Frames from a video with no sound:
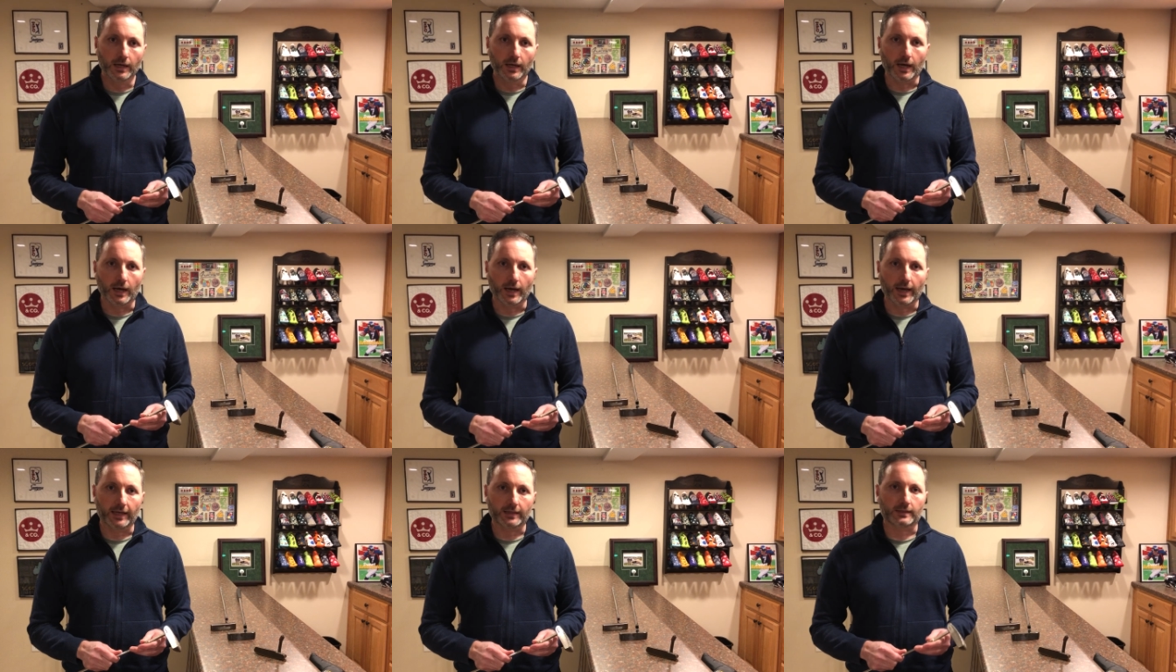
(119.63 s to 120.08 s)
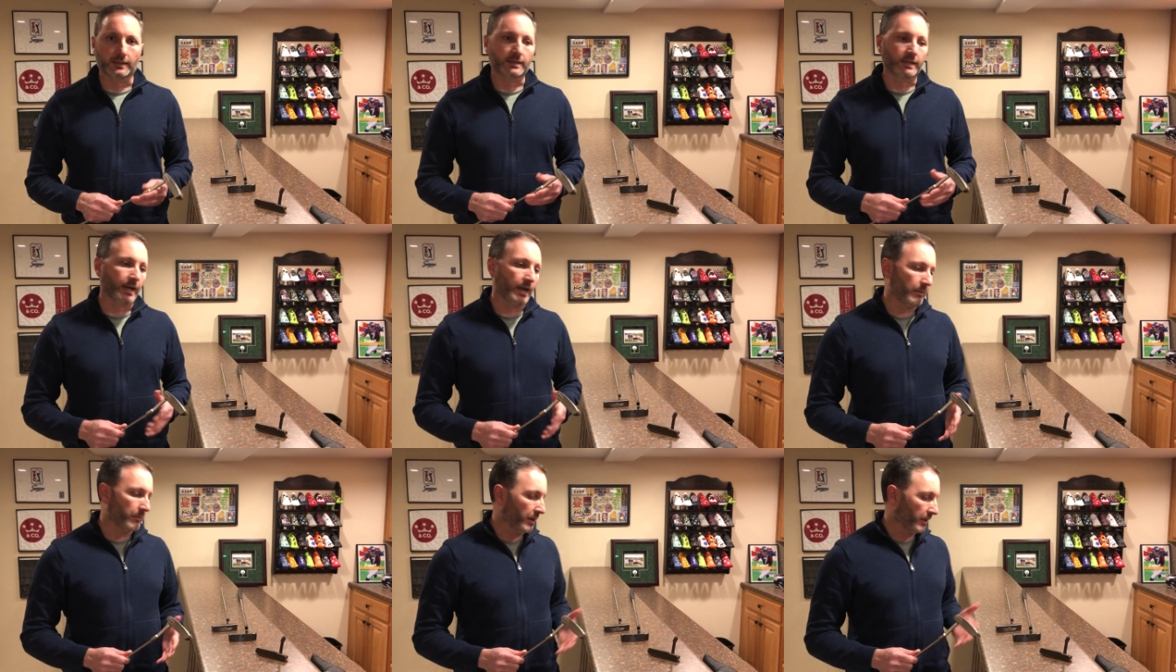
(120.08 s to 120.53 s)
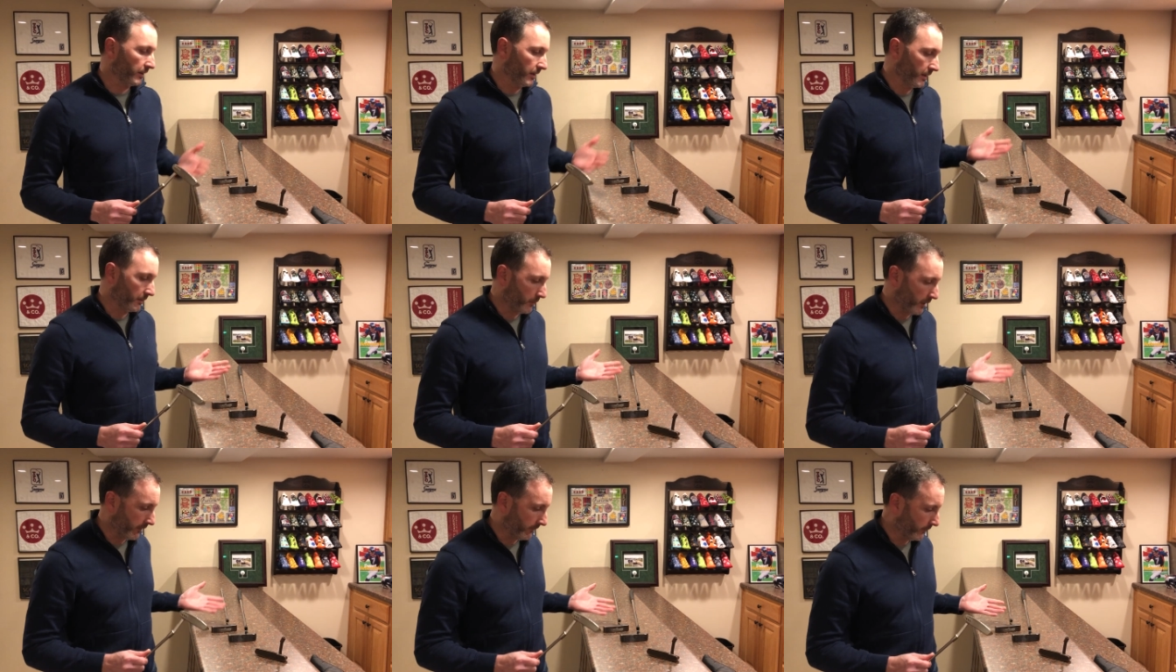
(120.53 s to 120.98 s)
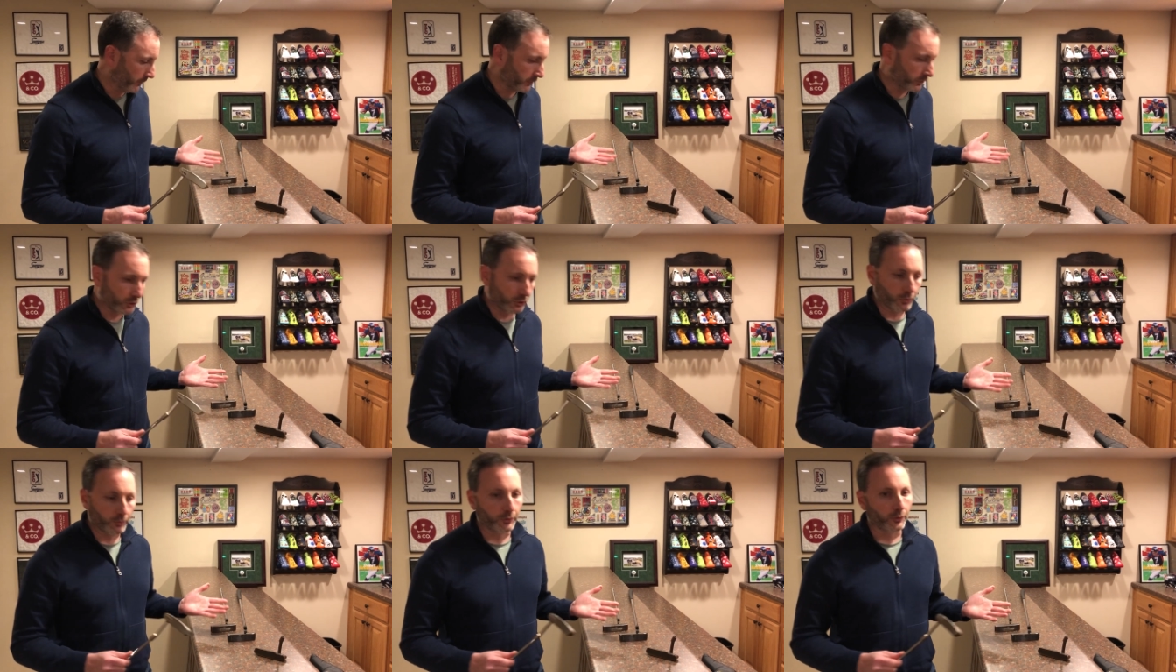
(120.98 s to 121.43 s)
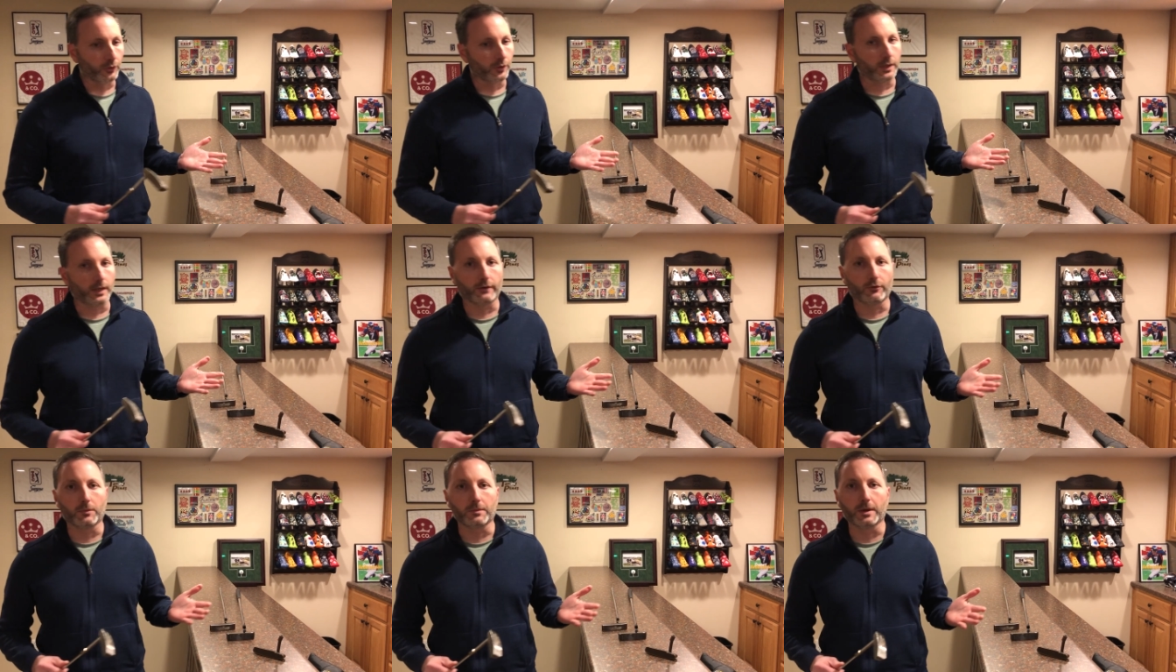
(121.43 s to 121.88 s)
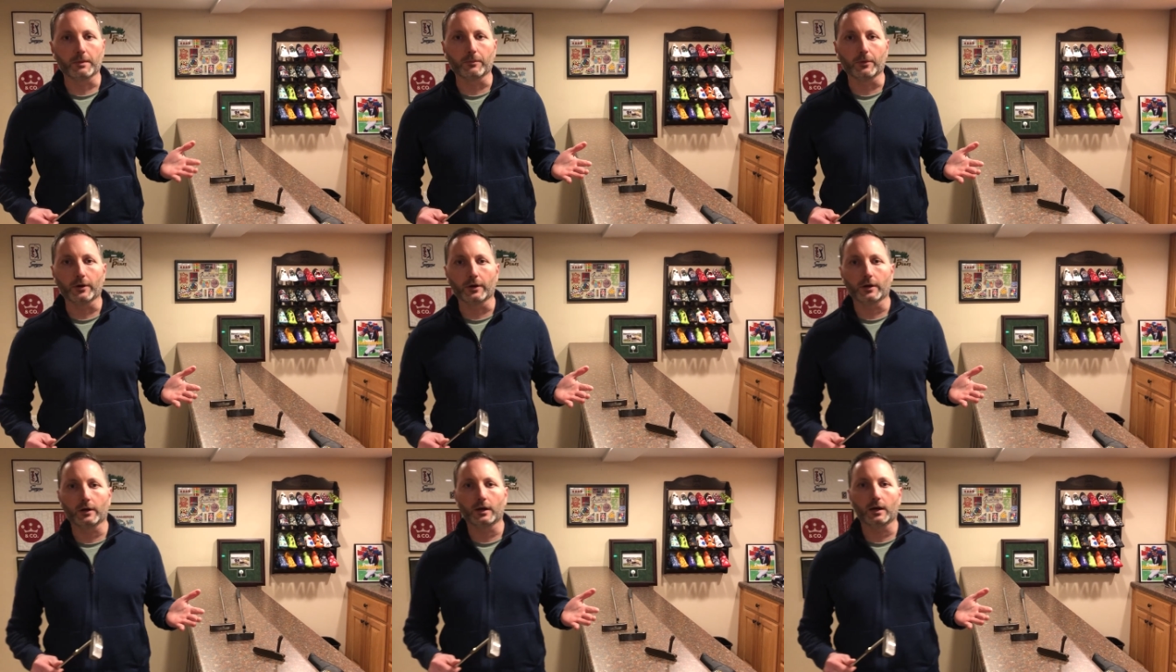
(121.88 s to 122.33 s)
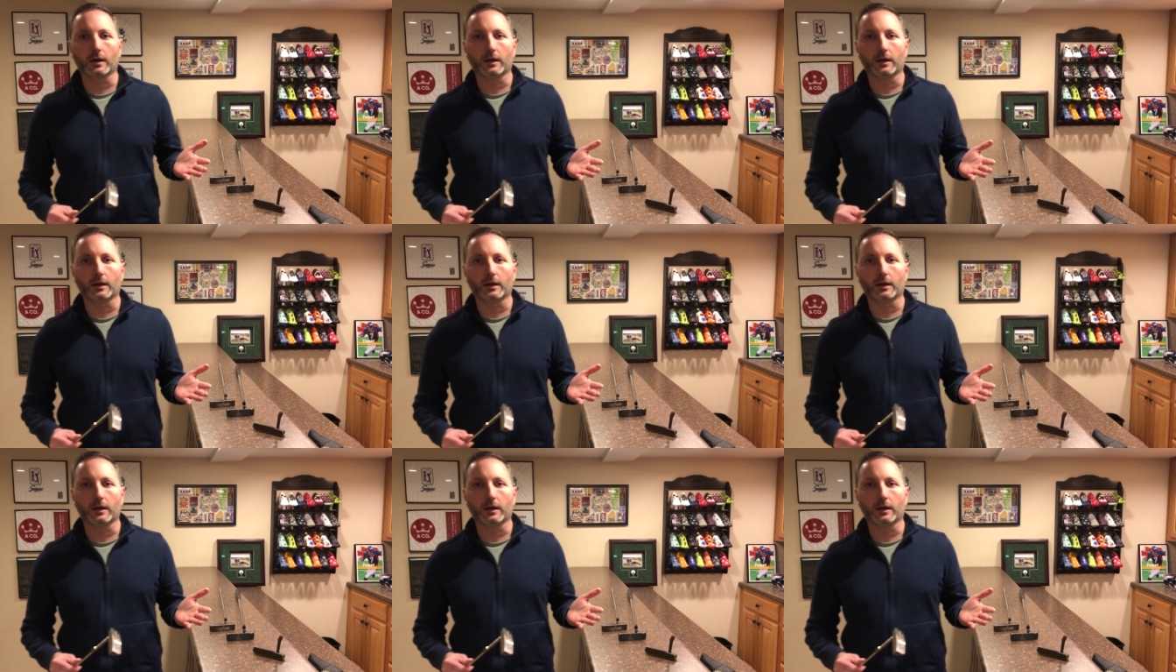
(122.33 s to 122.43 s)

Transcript: At the time, I think my first Newport, I remember,